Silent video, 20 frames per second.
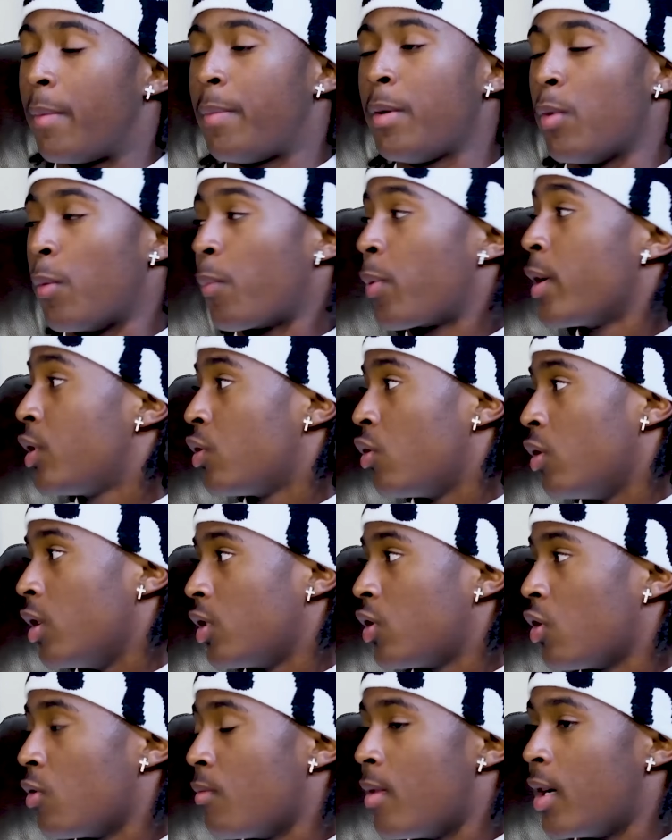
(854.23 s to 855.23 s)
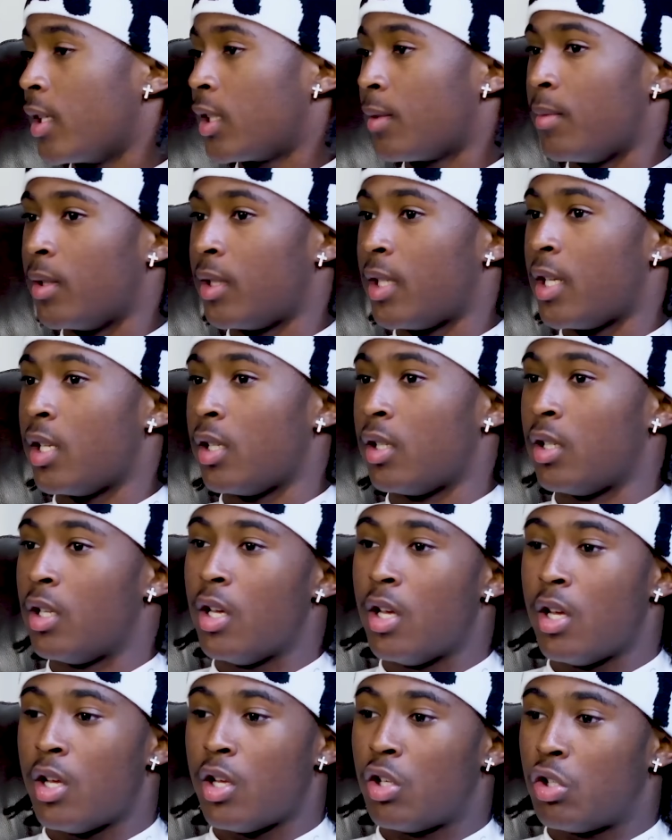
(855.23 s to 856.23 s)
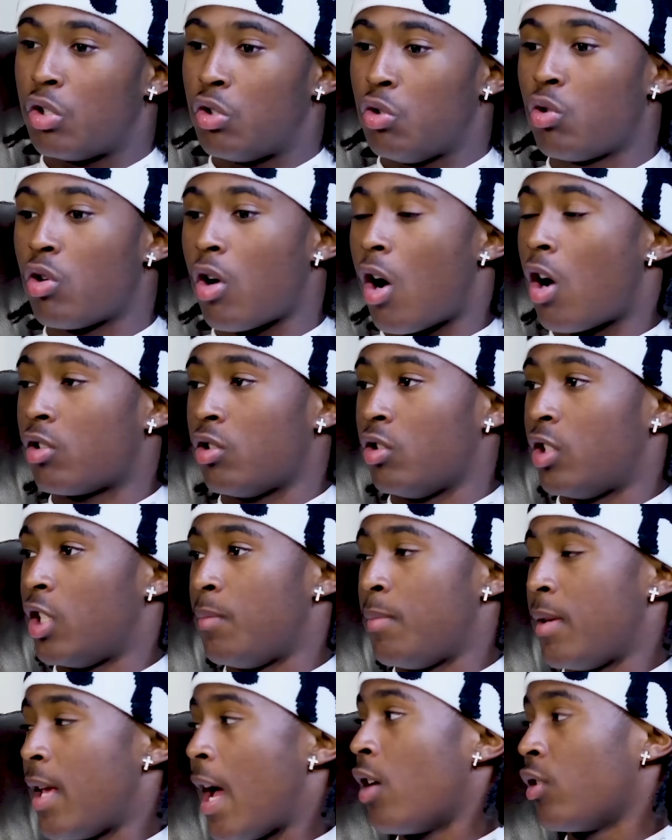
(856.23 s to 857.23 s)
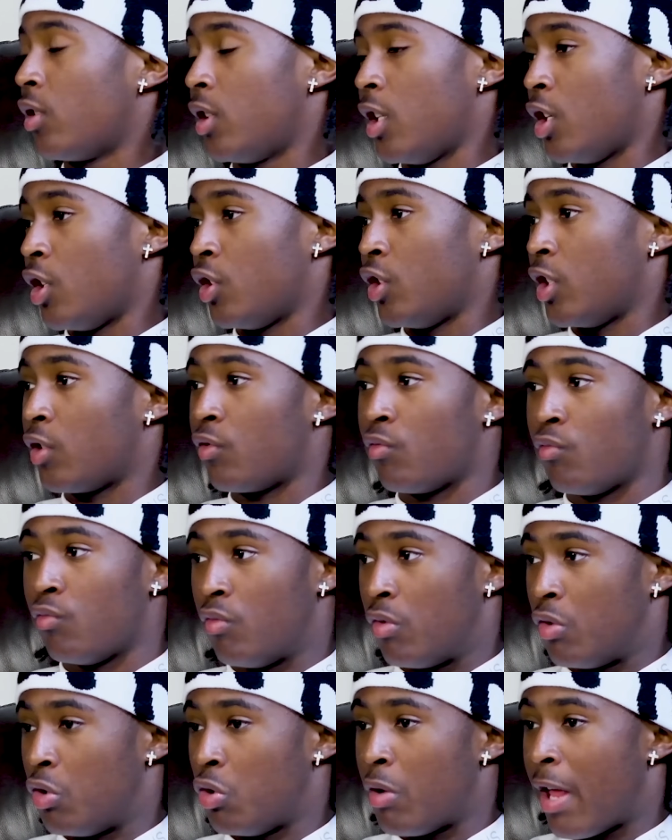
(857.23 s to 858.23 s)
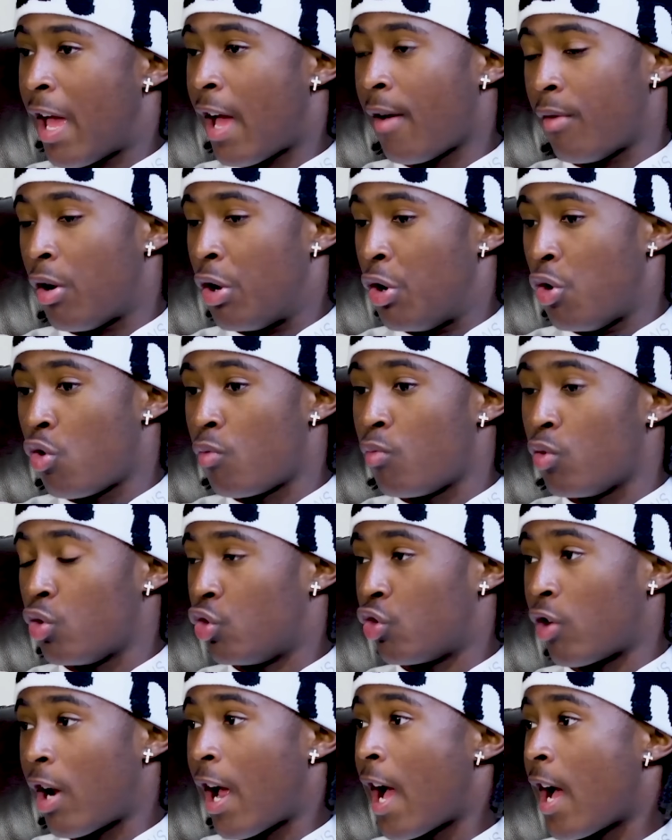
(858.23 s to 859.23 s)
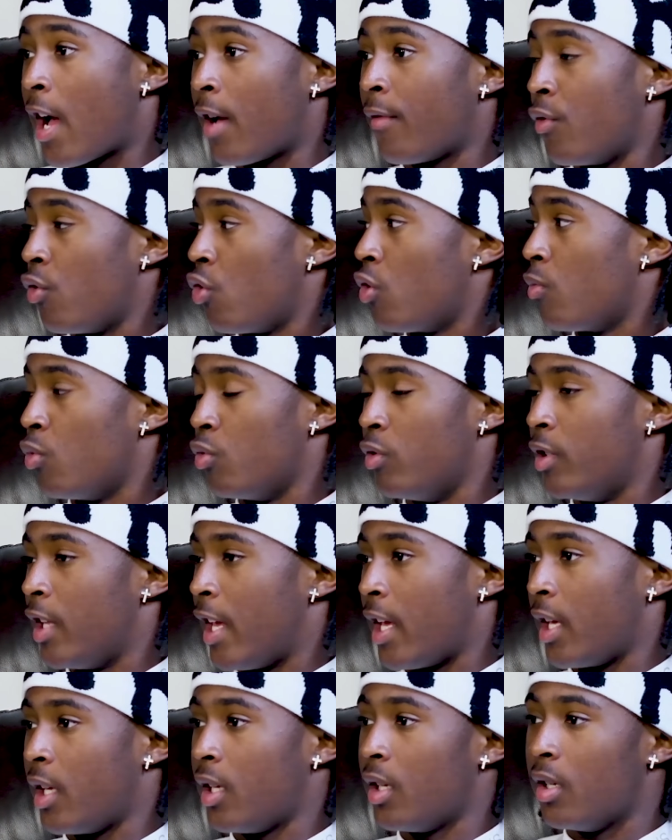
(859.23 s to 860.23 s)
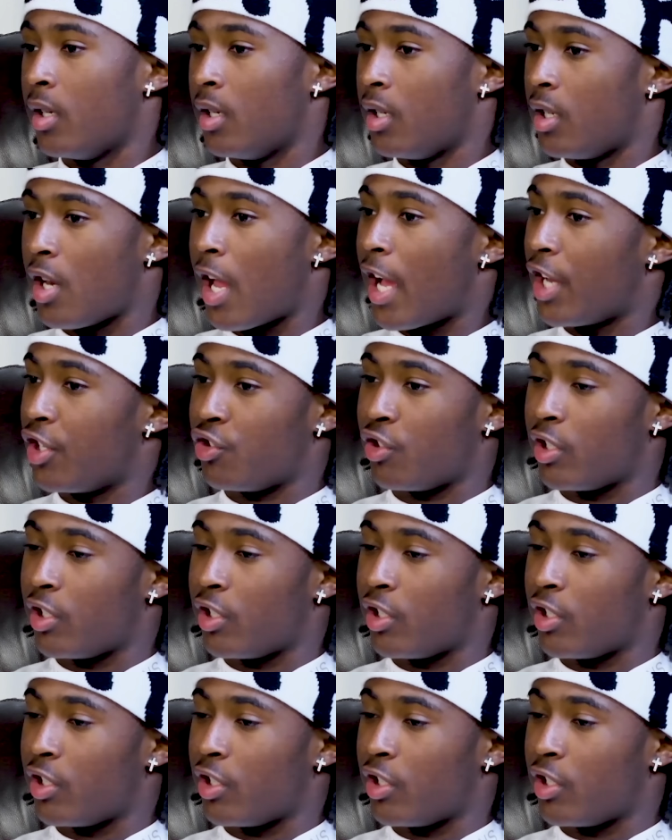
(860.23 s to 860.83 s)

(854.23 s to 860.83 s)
That's why people preach on it so much. But then you could also just be out there, just have a normal drive, a normal day,